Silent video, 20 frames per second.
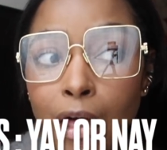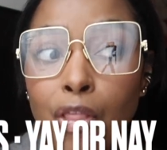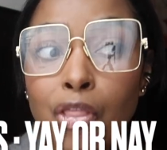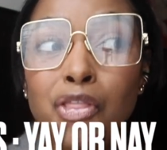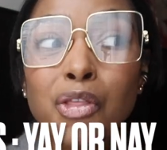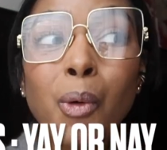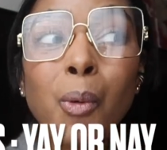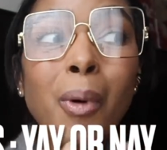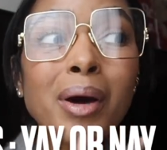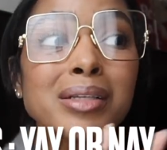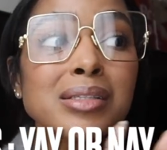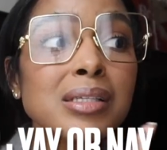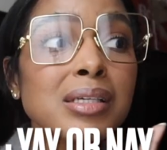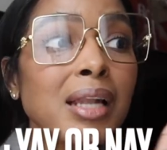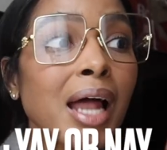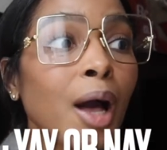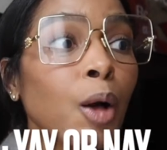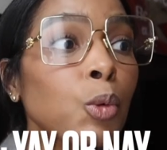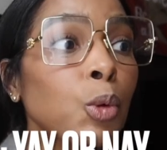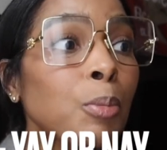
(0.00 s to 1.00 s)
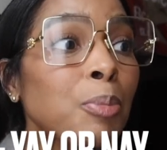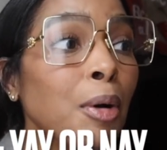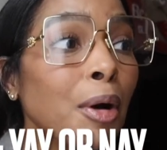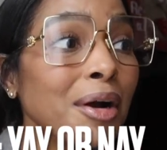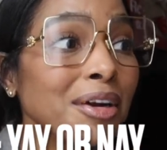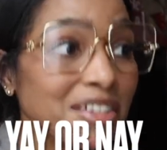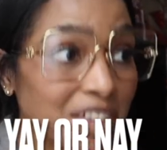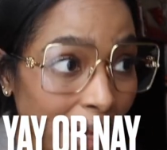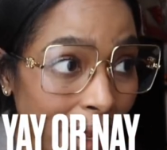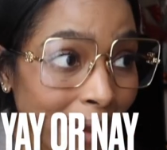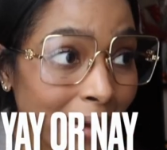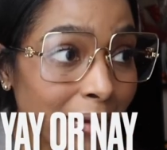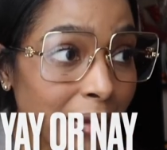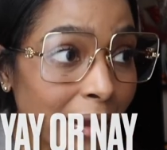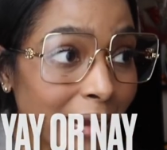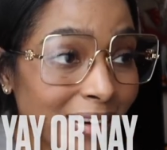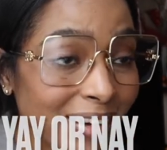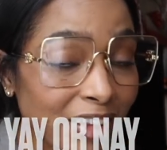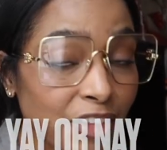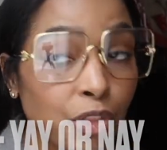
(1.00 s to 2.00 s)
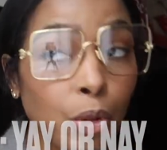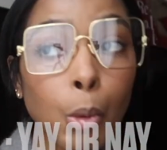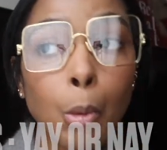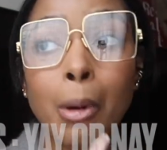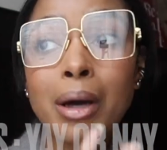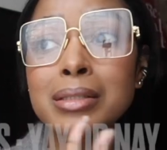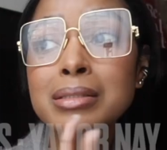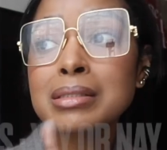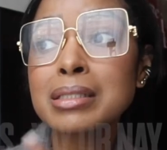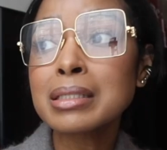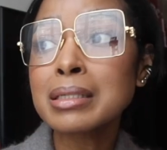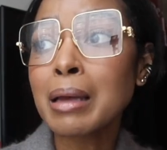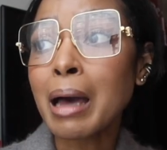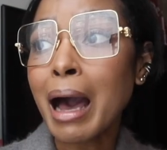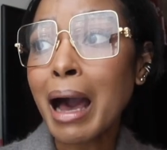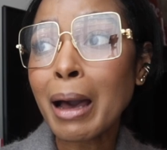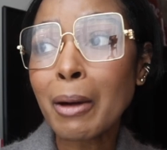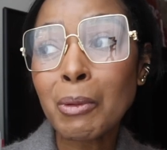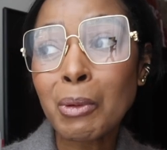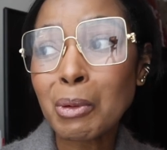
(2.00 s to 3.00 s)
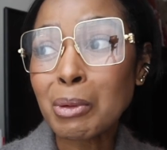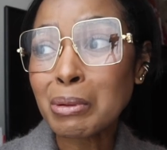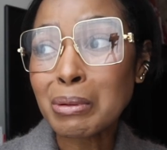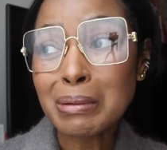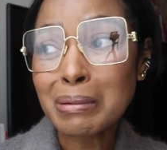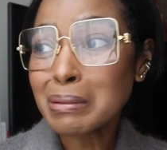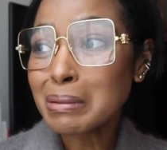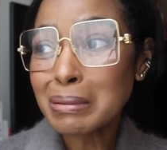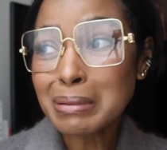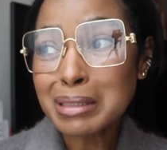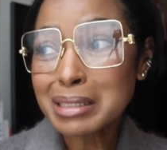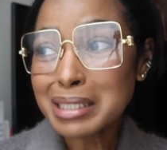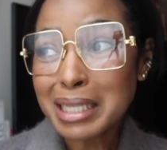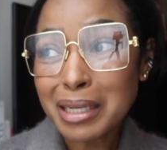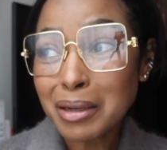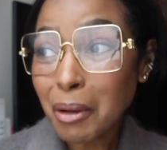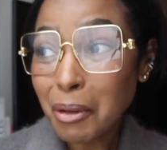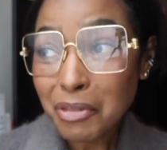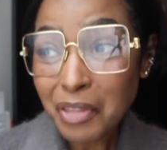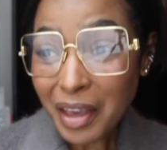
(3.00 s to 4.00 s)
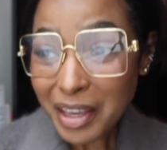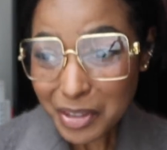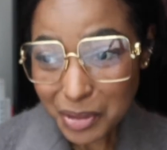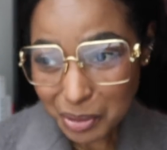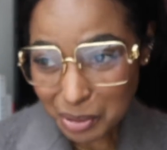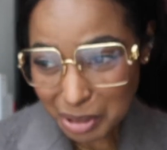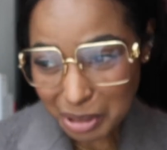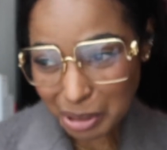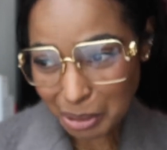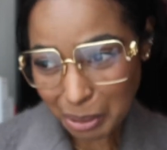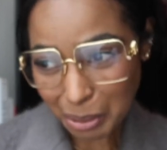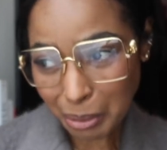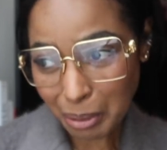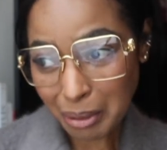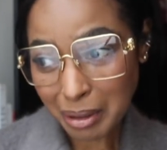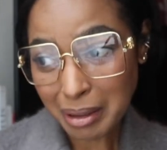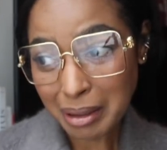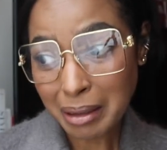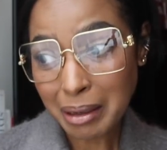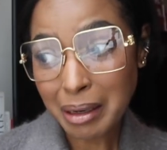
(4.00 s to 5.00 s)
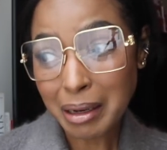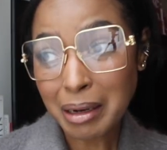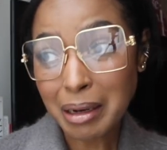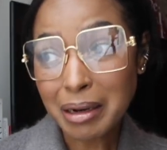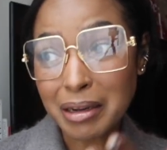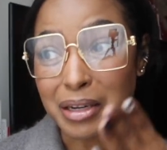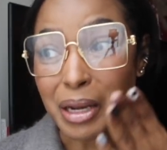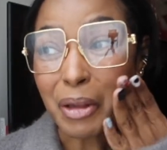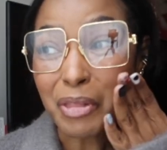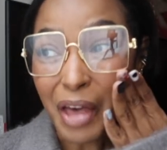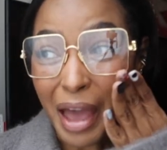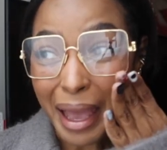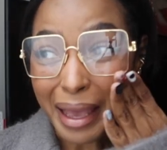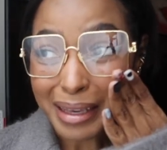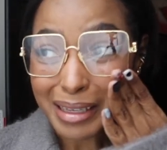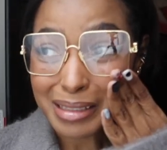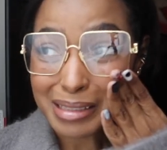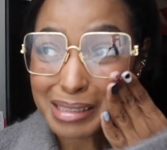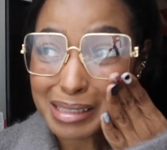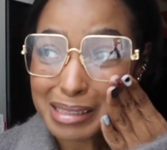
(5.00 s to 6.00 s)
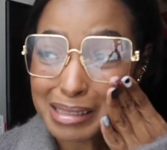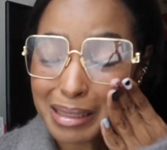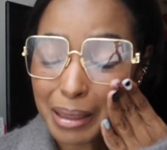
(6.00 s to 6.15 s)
the ones that I will partake in and the ones that I will say no thank you to. No thanks.